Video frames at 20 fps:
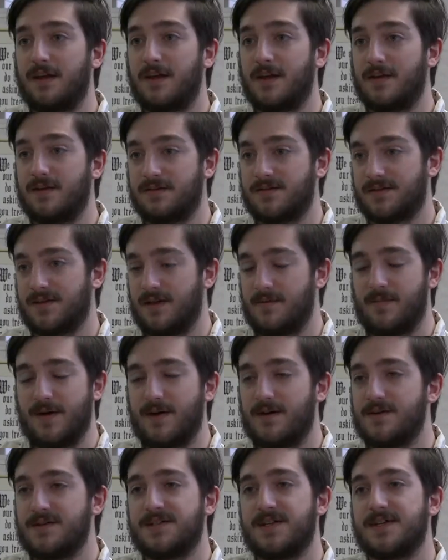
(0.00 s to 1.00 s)
can get a
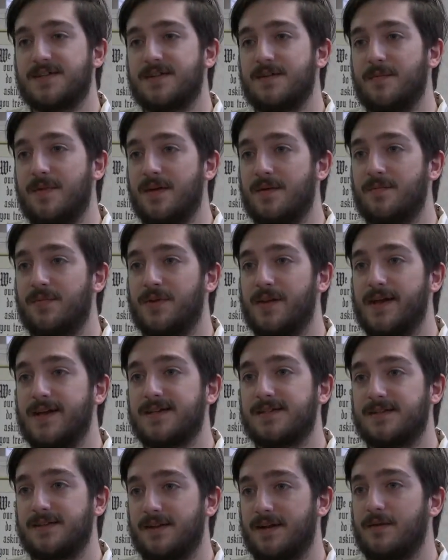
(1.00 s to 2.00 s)
better system in
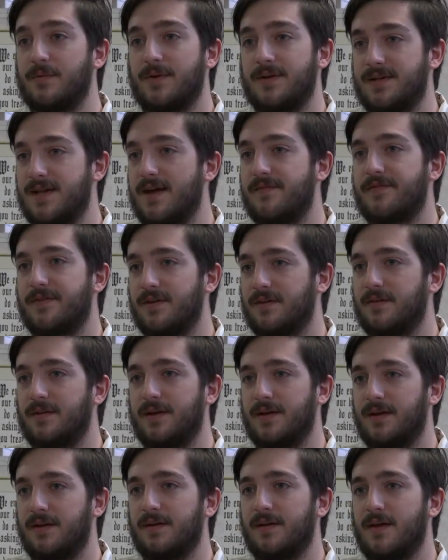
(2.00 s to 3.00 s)
place, then it would
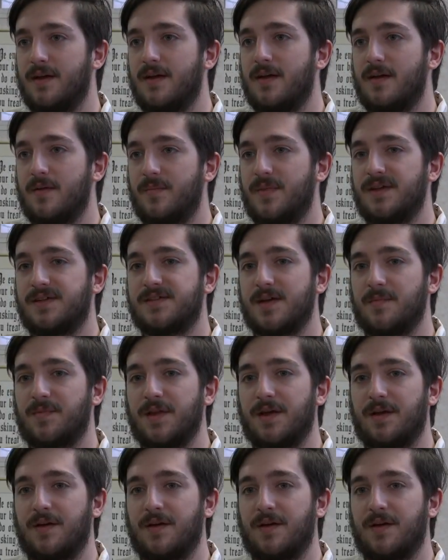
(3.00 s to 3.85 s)
definitely be something